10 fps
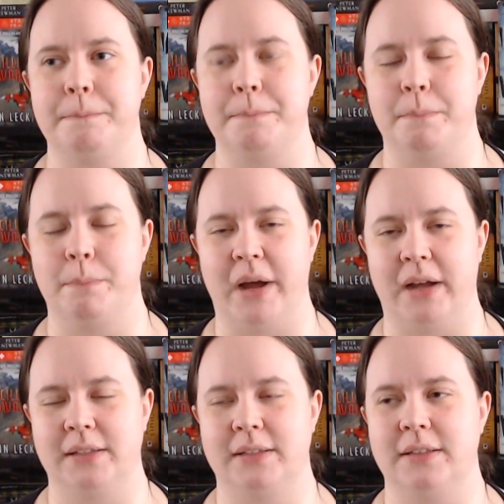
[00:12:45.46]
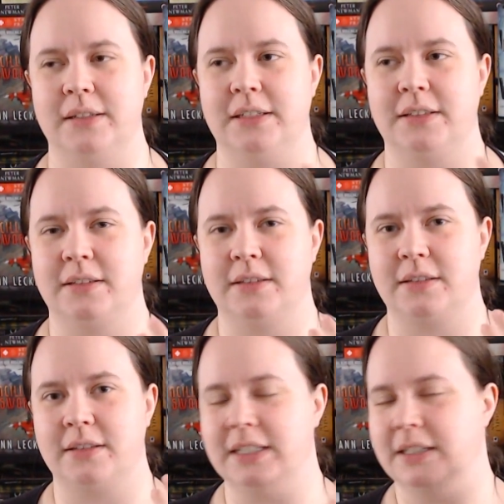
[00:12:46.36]
but
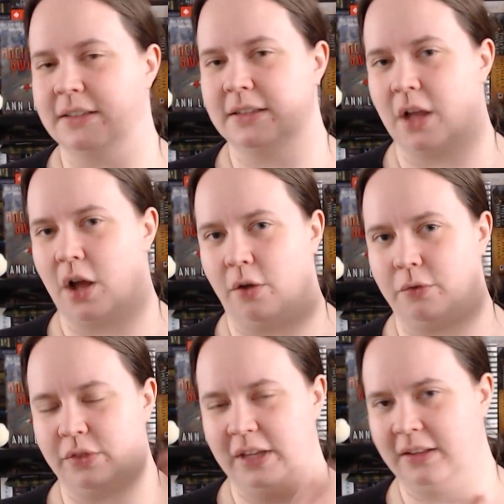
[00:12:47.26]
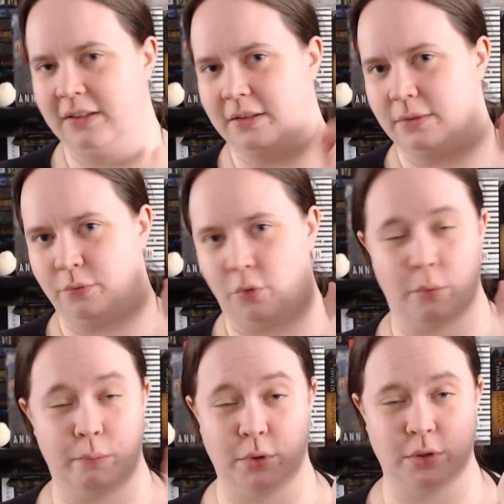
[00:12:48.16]
of these 4
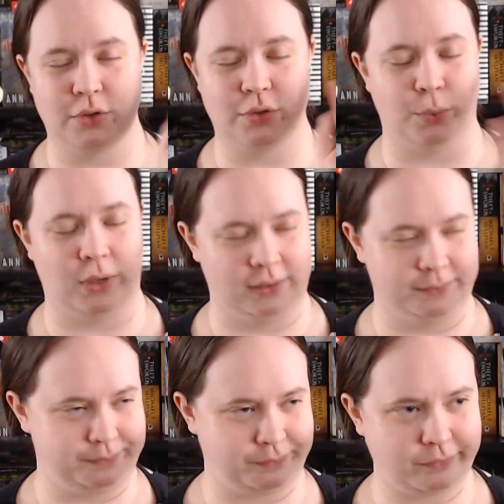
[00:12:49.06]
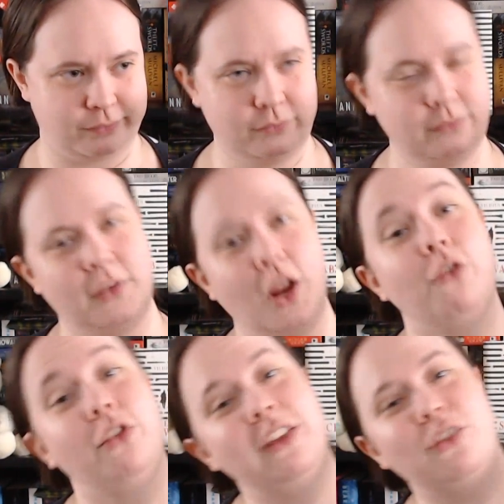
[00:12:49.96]
books, well, of
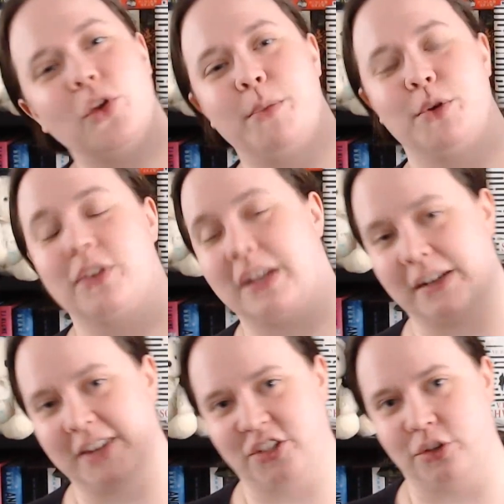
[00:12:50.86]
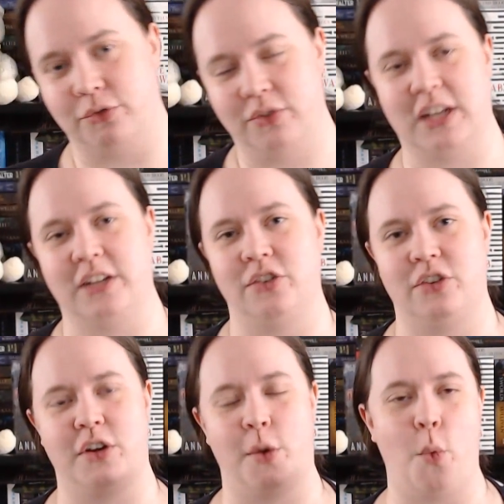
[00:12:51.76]
these 3 books that I actually finished,
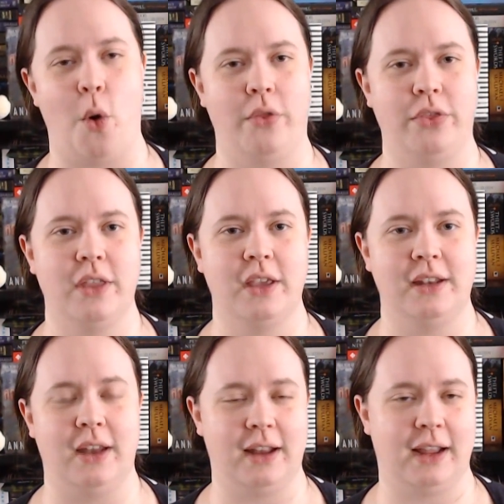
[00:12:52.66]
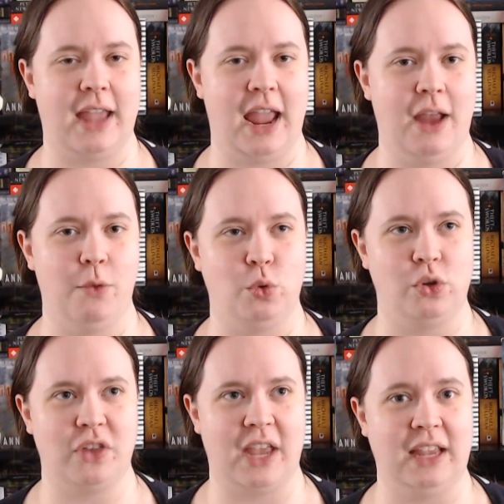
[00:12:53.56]
the one that I would
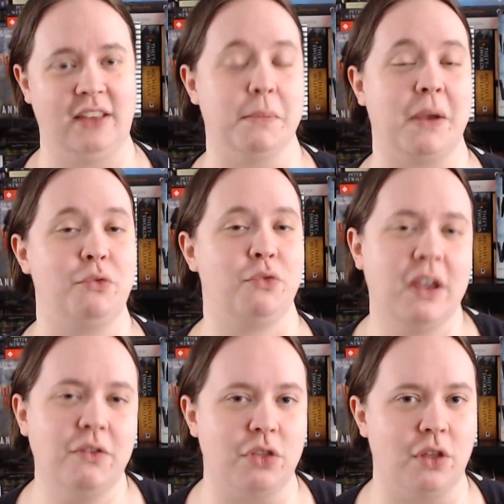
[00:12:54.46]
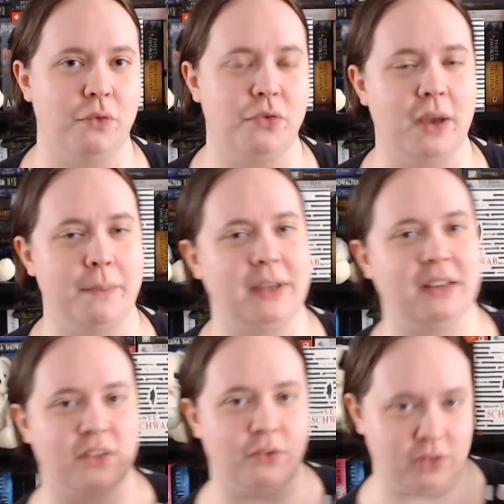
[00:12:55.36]
say is my favorite of them
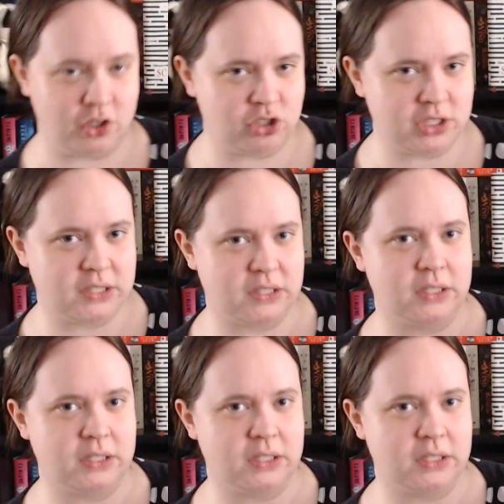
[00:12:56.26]
is Vicious,